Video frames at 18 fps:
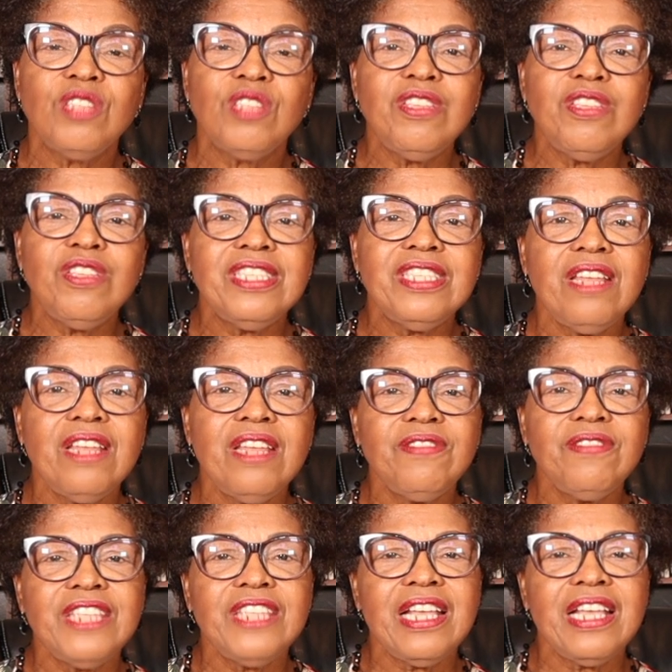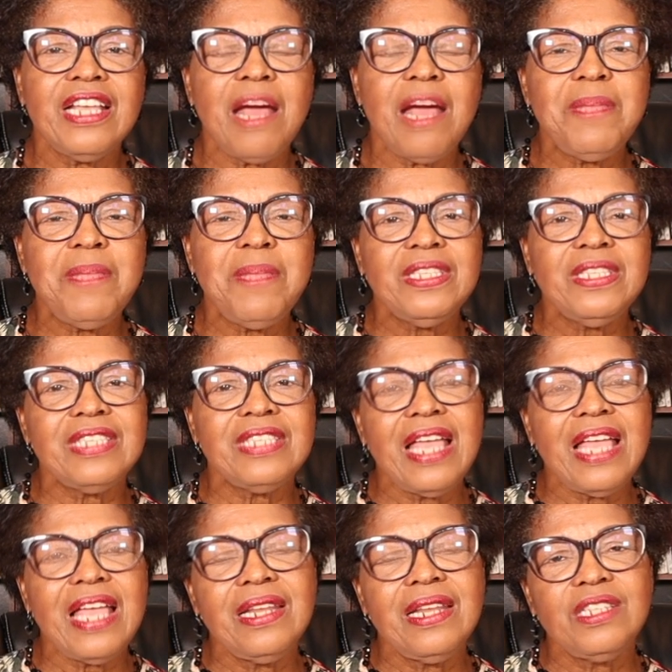So instead of saying a
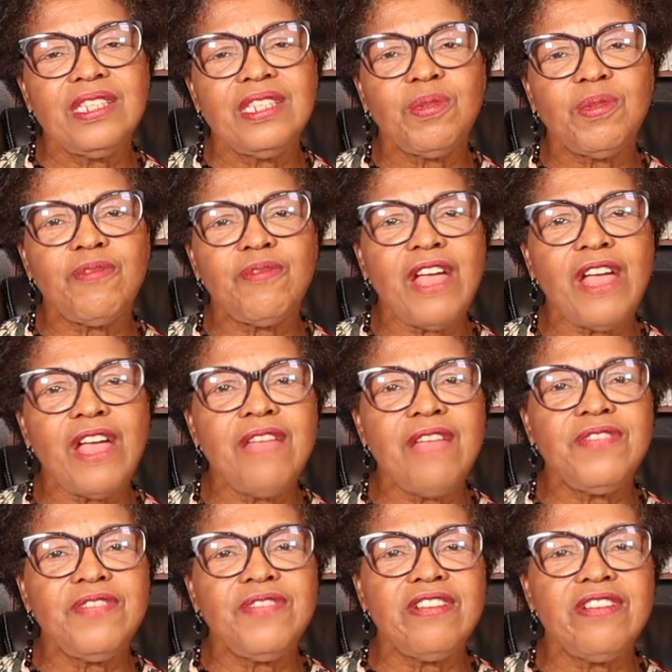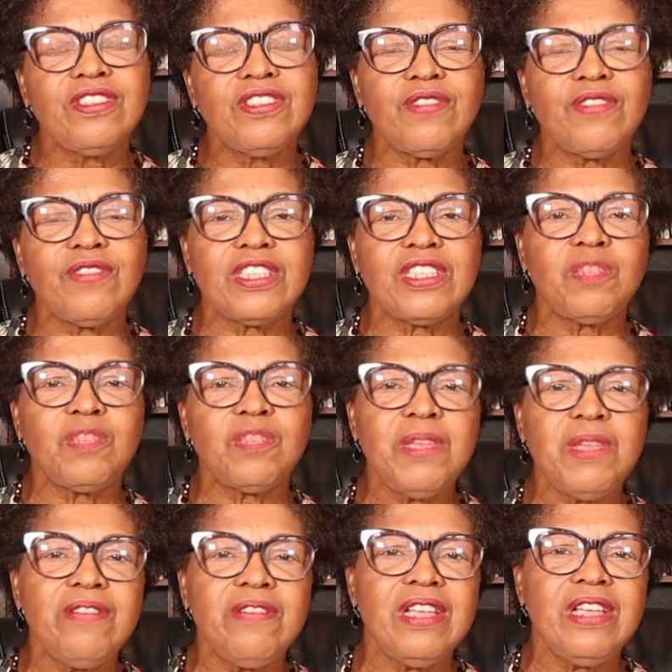business analyst with five years of
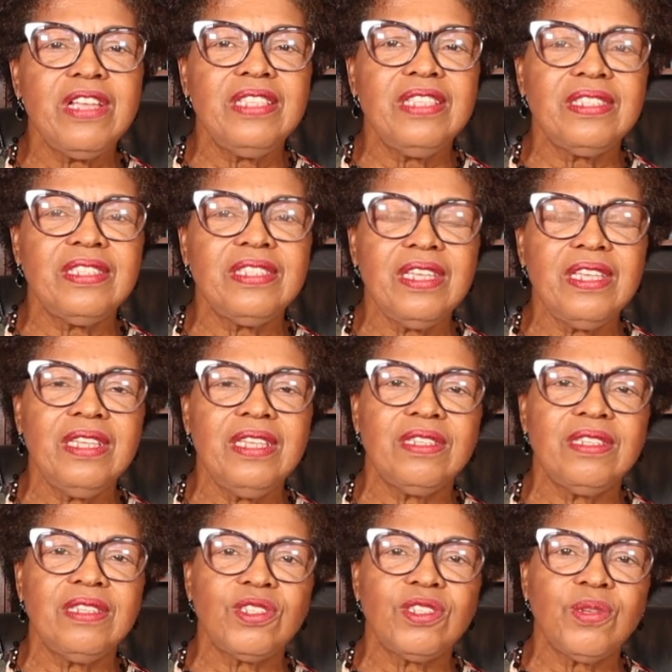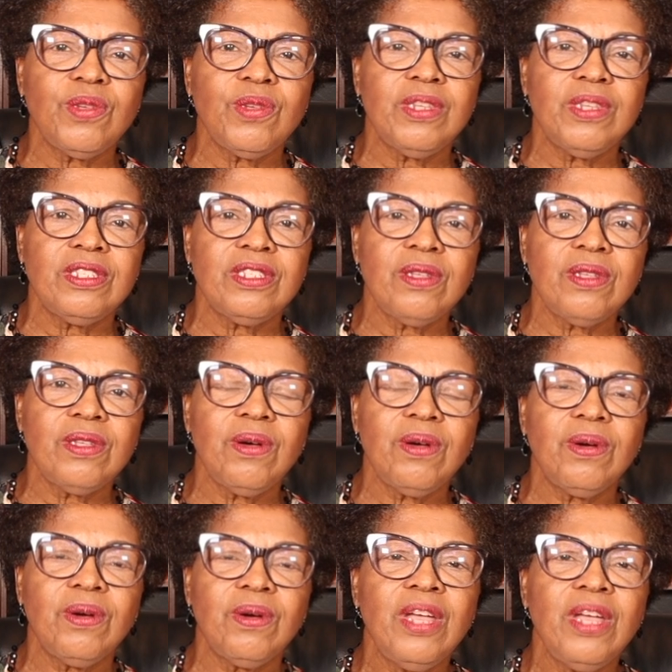experience in so and
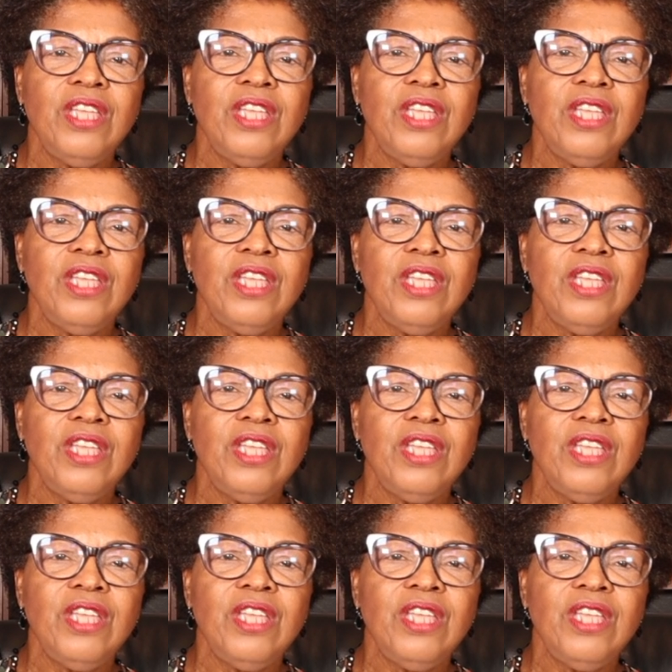so,